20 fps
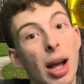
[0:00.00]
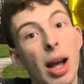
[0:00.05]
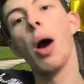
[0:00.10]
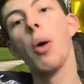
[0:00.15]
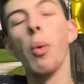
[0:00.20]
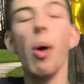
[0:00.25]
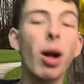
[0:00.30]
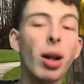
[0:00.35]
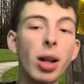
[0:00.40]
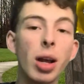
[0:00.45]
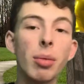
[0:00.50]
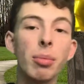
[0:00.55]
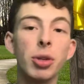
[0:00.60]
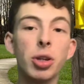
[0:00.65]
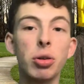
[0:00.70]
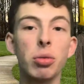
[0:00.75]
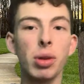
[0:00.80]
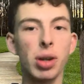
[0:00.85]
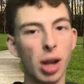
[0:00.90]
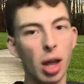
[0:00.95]
Welcome
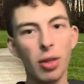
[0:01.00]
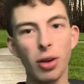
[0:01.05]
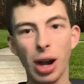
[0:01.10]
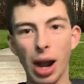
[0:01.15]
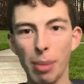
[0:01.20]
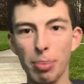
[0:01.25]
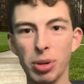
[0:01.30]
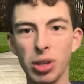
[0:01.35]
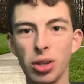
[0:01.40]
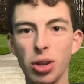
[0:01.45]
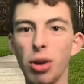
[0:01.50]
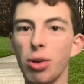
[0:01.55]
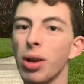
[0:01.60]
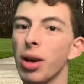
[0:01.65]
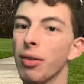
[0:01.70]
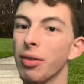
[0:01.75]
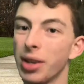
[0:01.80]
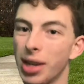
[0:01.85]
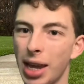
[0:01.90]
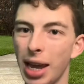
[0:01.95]
to another episode
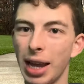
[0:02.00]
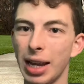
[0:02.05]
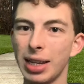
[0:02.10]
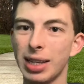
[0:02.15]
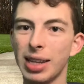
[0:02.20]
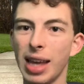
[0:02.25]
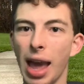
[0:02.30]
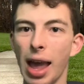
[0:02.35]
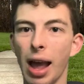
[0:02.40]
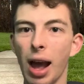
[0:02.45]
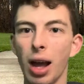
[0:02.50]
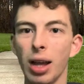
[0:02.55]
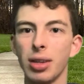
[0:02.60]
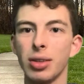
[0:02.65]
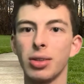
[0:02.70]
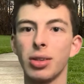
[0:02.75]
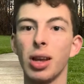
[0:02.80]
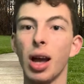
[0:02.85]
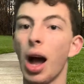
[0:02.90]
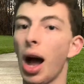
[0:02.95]
of King's
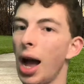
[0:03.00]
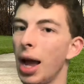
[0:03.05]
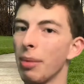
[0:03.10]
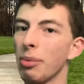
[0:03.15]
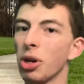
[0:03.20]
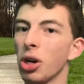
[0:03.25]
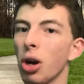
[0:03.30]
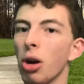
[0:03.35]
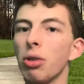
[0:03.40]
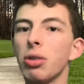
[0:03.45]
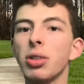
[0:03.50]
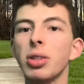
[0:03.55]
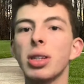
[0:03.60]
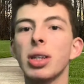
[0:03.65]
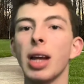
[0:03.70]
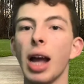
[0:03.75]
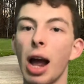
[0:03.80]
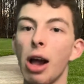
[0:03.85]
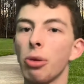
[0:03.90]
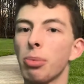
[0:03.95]
Chaos. I am your host,
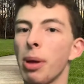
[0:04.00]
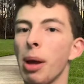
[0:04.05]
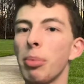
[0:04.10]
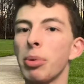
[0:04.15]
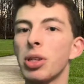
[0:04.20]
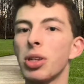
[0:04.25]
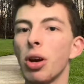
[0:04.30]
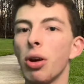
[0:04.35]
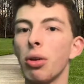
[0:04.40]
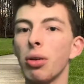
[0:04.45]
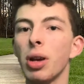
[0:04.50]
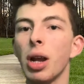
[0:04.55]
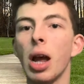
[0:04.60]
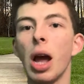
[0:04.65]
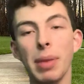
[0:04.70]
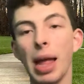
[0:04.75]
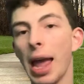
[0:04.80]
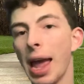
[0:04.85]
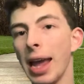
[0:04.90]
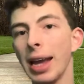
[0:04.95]
Kyle Pepitone,
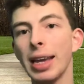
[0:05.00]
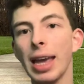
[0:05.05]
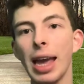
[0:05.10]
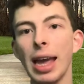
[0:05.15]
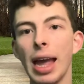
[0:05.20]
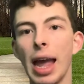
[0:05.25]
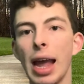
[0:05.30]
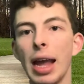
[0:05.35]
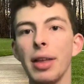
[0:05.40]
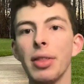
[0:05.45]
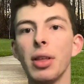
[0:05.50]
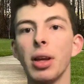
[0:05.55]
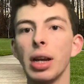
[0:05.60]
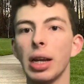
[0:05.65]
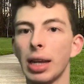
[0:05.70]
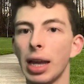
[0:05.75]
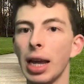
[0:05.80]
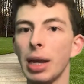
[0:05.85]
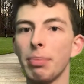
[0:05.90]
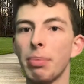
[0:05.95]
aka the
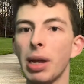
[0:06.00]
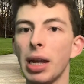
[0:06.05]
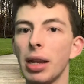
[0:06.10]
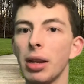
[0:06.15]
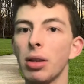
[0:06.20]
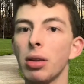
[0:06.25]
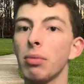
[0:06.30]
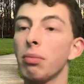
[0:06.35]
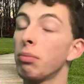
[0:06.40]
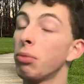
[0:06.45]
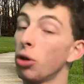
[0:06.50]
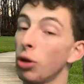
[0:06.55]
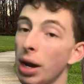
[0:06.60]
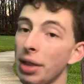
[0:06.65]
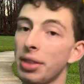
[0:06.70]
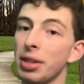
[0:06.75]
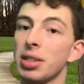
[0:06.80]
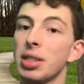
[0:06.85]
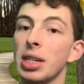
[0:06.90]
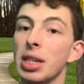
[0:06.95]
Kyng-Pin,
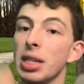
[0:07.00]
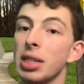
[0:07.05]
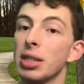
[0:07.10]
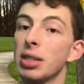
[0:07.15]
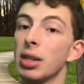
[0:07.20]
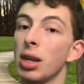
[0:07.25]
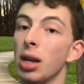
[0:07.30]
parentheses,